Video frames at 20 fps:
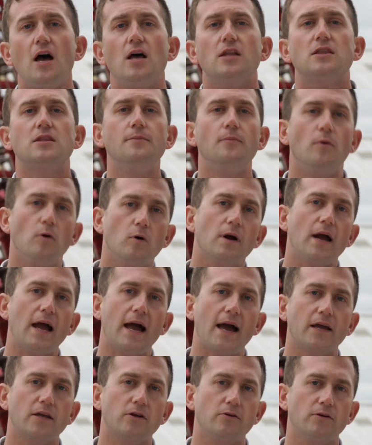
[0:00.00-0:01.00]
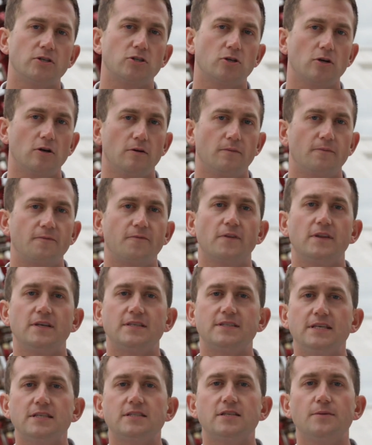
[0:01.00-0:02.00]
The more accurate term for the
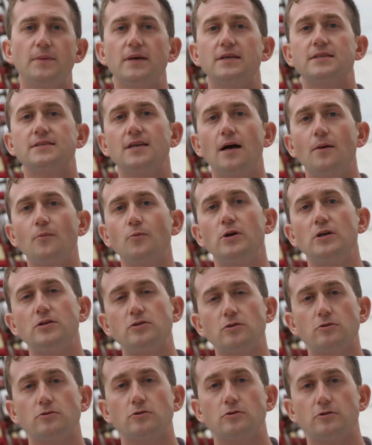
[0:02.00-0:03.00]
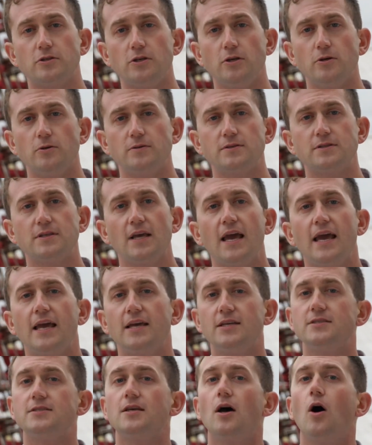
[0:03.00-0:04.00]
system that some researchers use
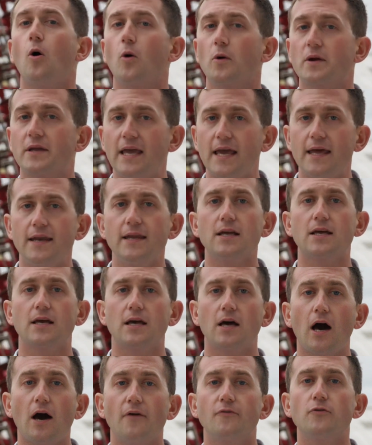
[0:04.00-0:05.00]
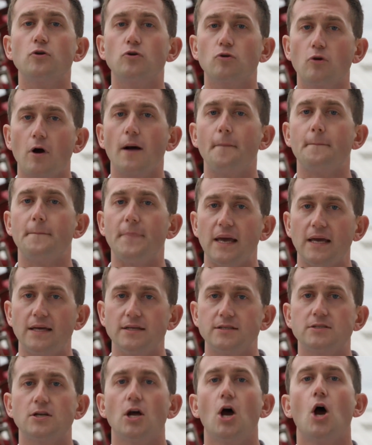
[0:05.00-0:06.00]
is organic cover
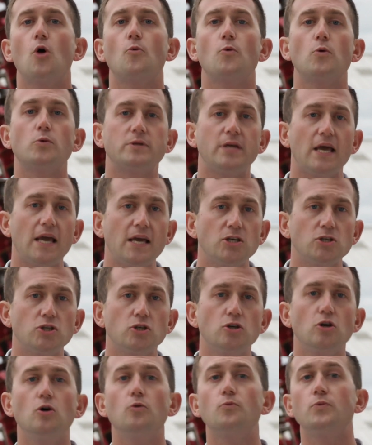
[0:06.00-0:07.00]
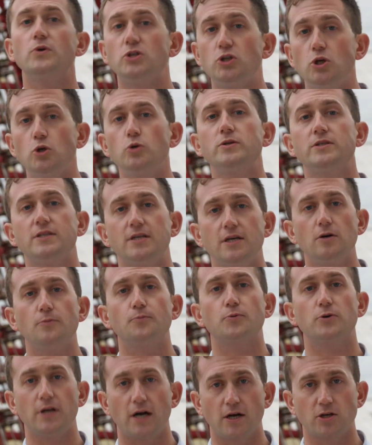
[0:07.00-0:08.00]
crop-based rotational reduced till
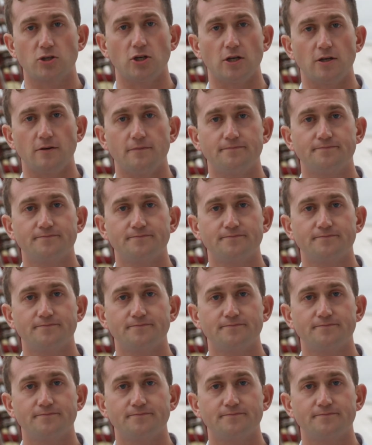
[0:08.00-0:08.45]
production.